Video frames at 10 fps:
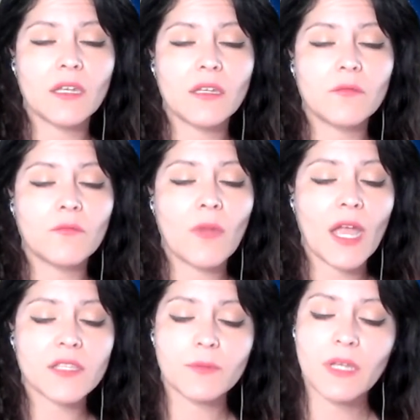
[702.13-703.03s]
my
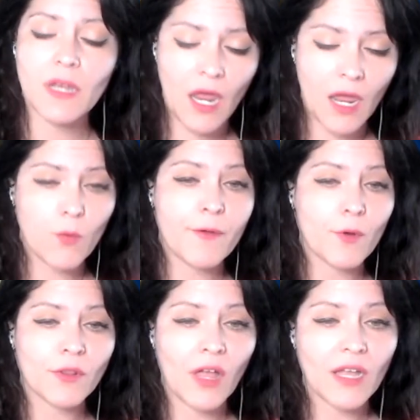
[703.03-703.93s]
husband and I, we
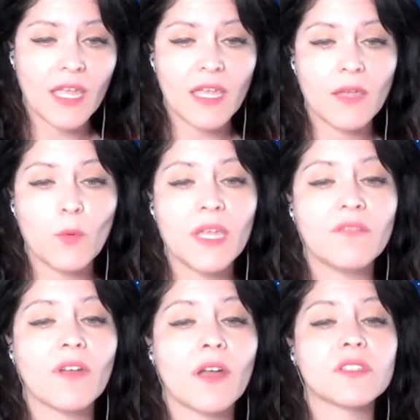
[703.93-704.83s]
were lucky. We
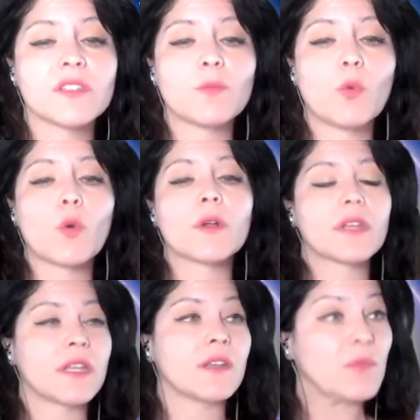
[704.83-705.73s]
found support
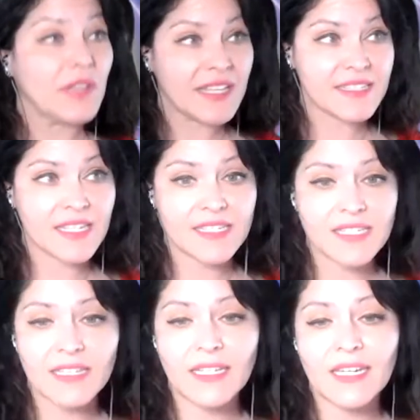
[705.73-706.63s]
in places
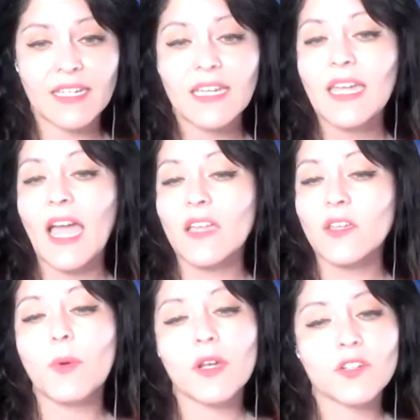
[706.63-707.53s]
like
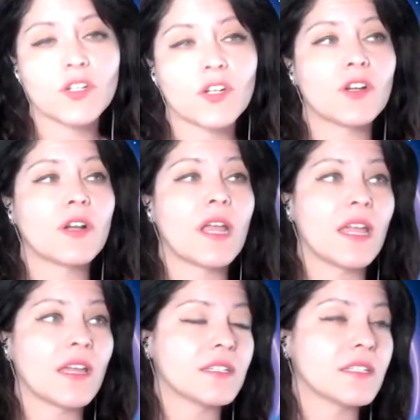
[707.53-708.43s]
acupuncture
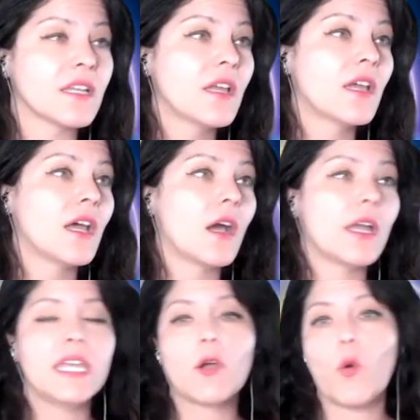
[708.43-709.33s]
and
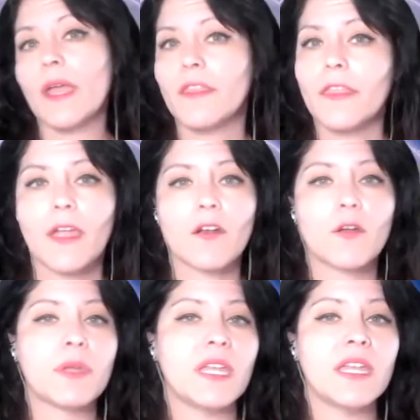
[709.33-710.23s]
equine
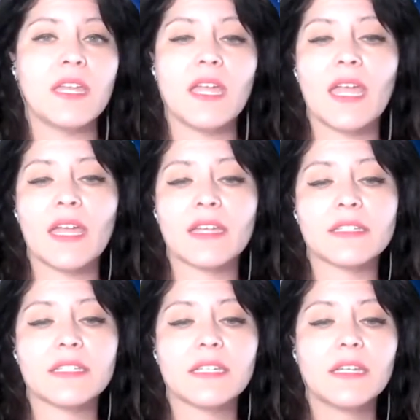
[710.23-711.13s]
therapy
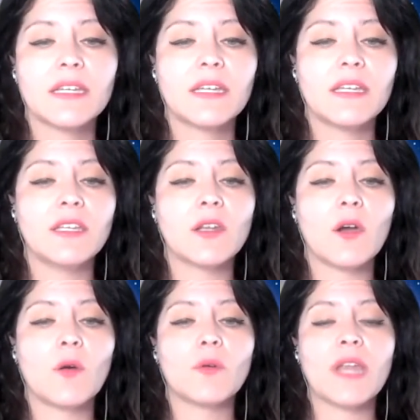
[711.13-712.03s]
and
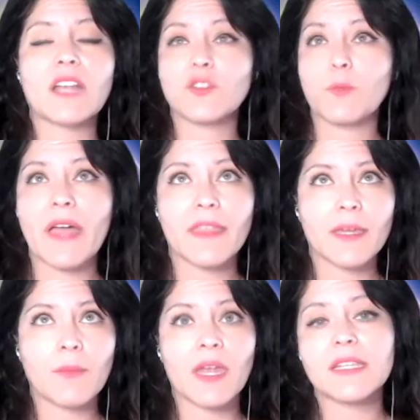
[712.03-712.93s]
naturopathic
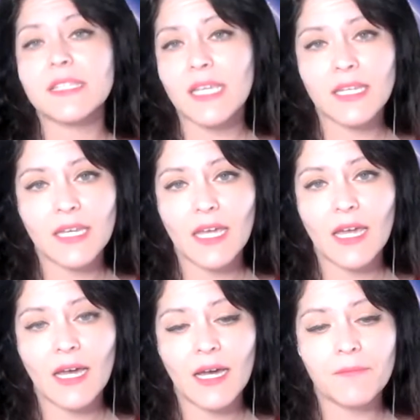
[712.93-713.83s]
medicine,
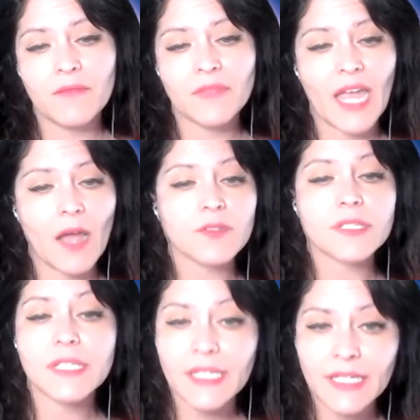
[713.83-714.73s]

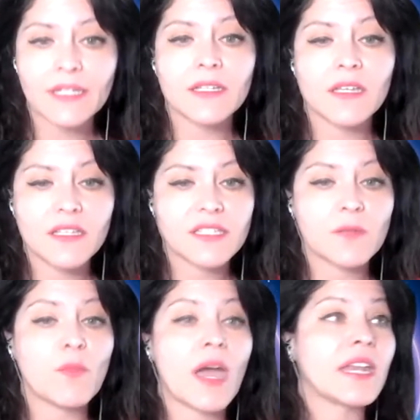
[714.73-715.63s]
counseling,
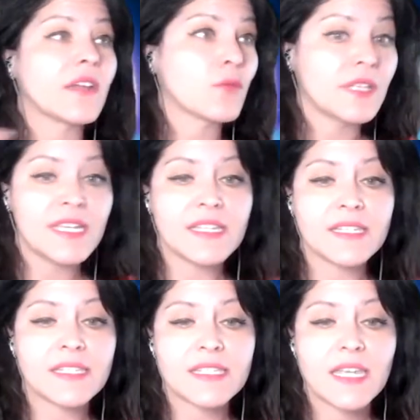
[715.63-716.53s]
somatic
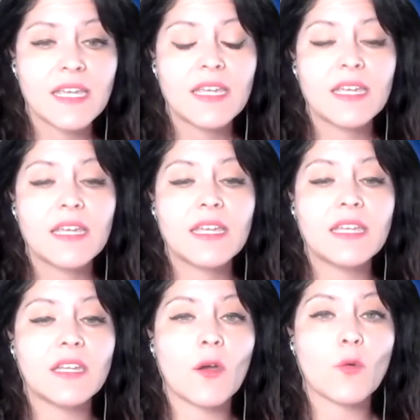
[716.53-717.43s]
release,
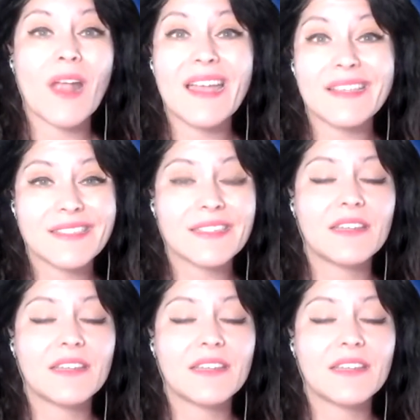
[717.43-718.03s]
rest,